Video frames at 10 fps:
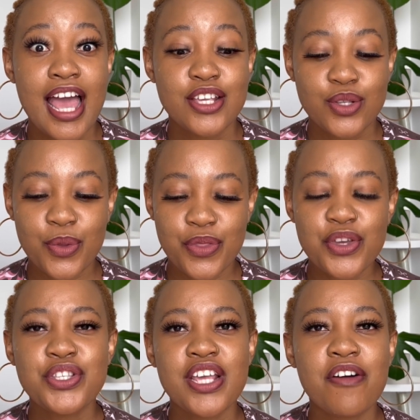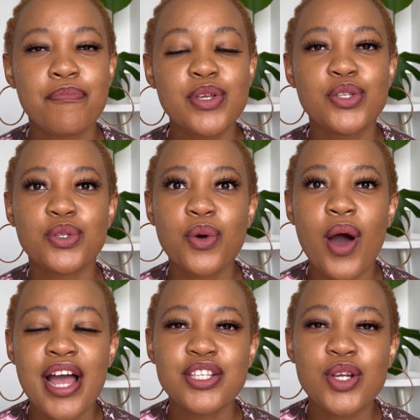So this year I've been so
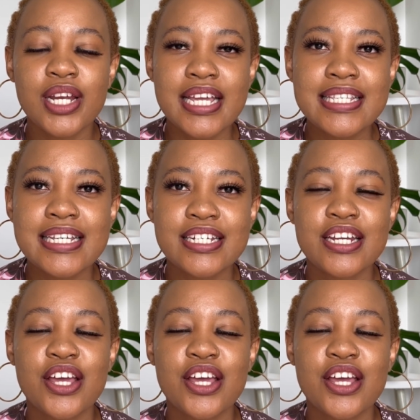isolated